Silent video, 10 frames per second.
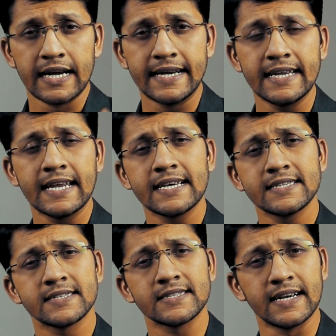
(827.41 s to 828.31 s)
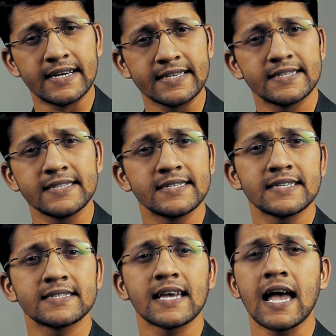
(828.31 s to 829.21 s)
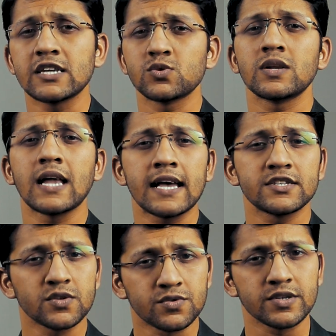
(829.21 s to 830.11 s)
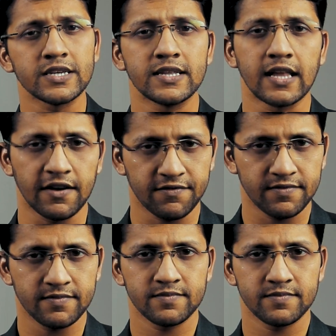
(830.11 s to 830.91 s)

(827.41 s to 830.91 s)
delays, diseases, as well as your routine life.